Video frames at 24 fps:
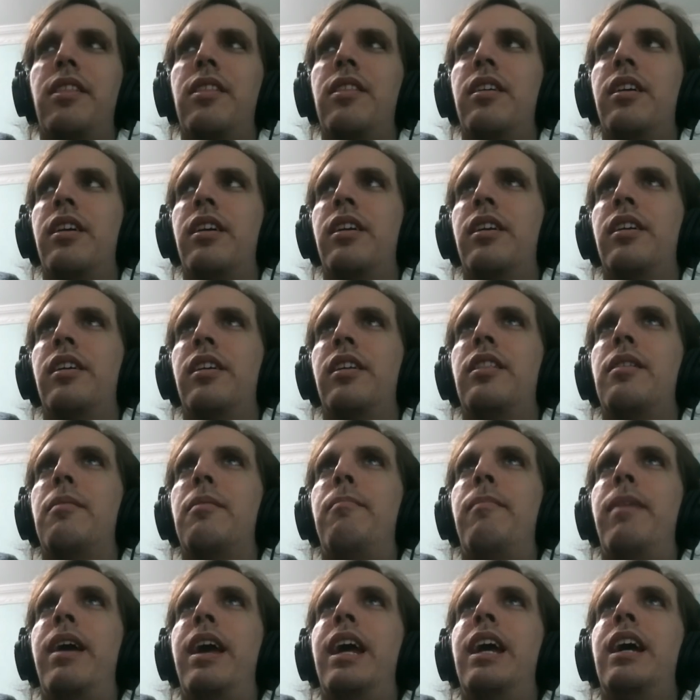the
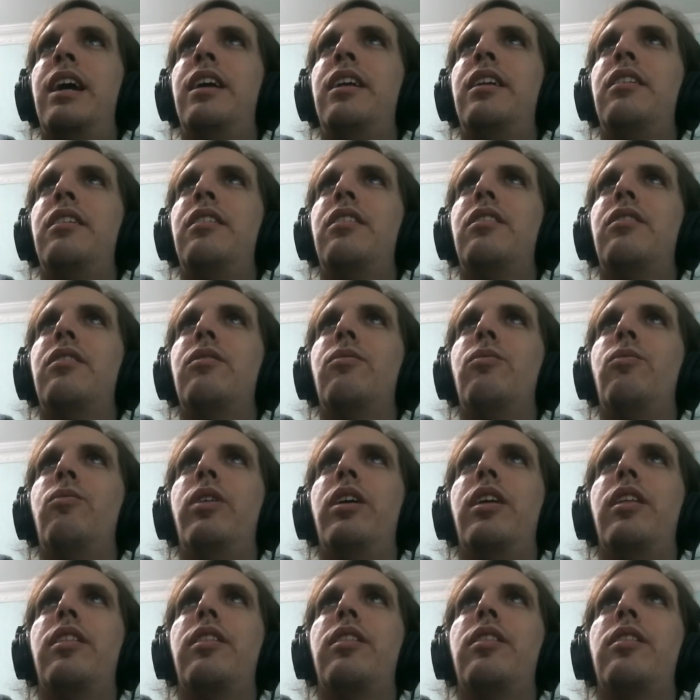man
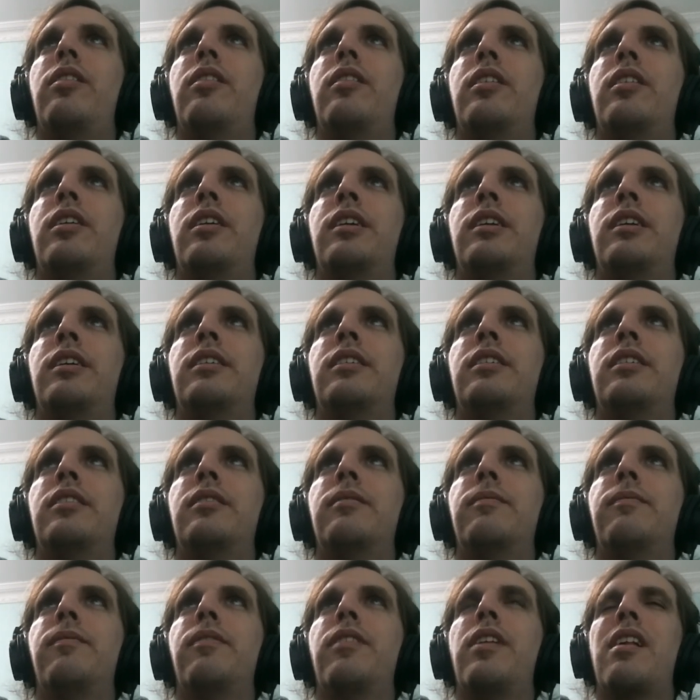with the...
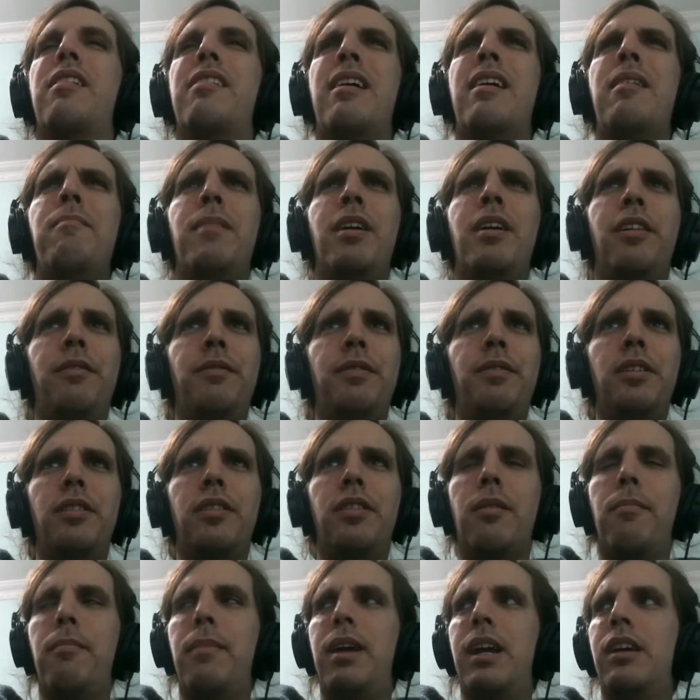Is that Melville?
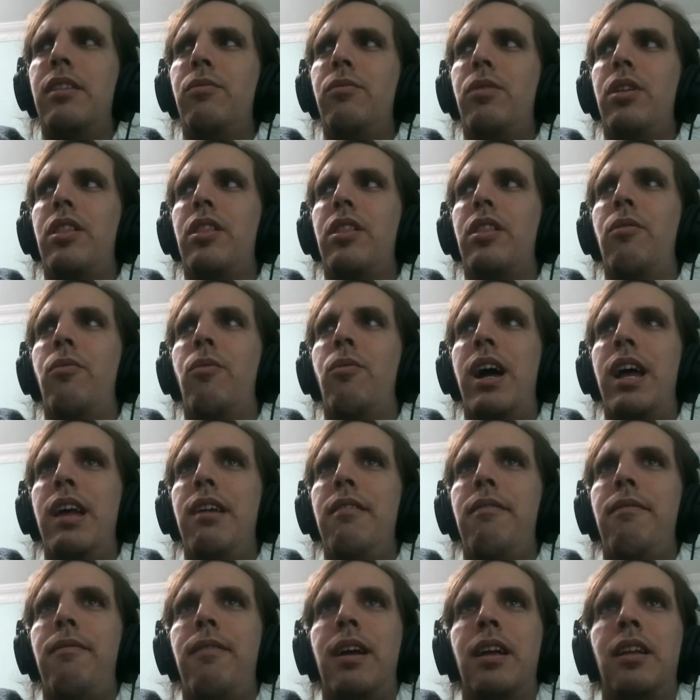The man with the
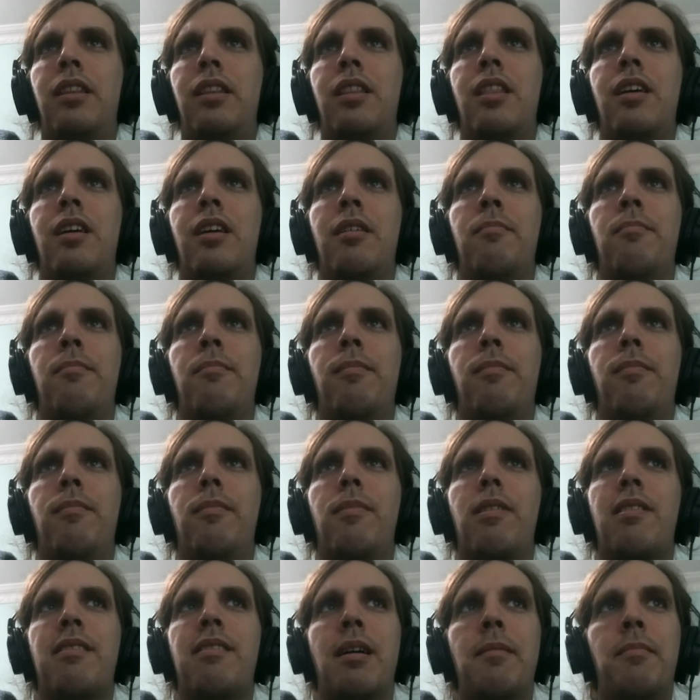wife and the
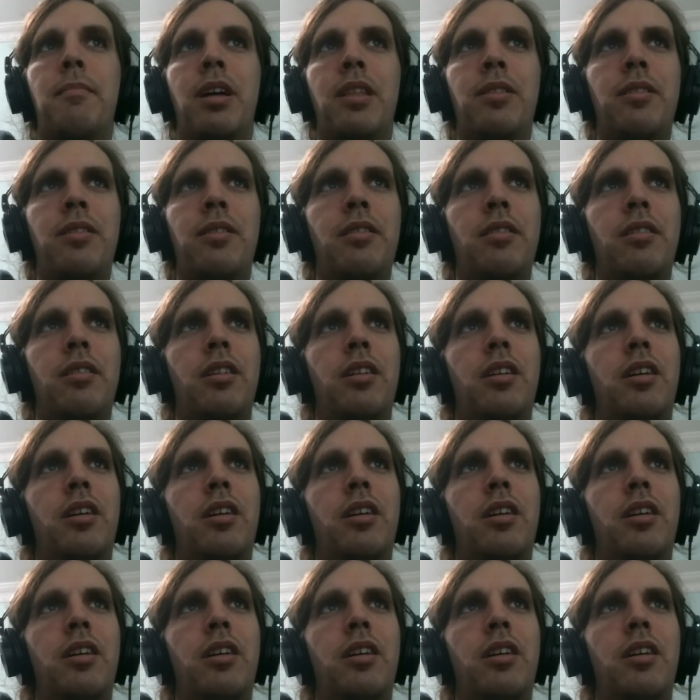stepmother?